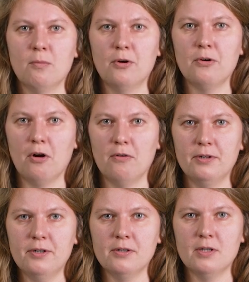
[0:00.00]

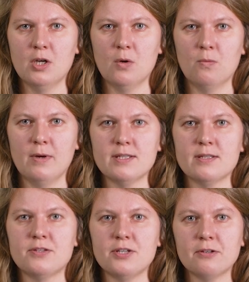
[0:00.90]
Moreover, once
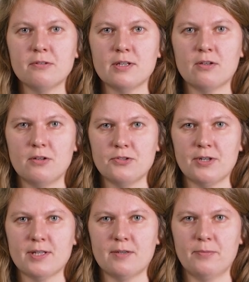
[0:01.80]
the circular
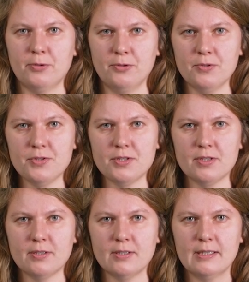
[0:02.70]
constructs are
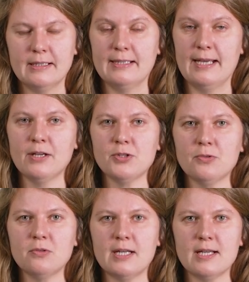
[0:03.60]
produced, the
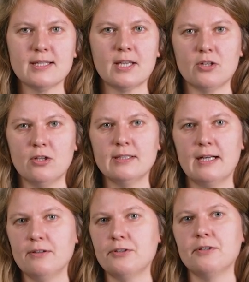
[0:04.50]
exonuclease cannot
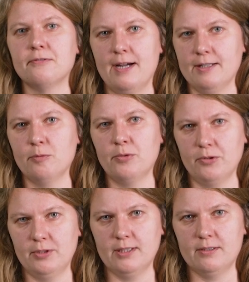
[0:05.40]
alter the final
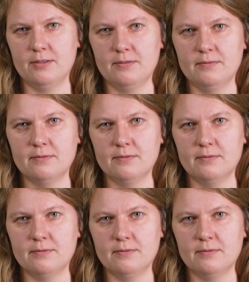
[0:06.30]
product.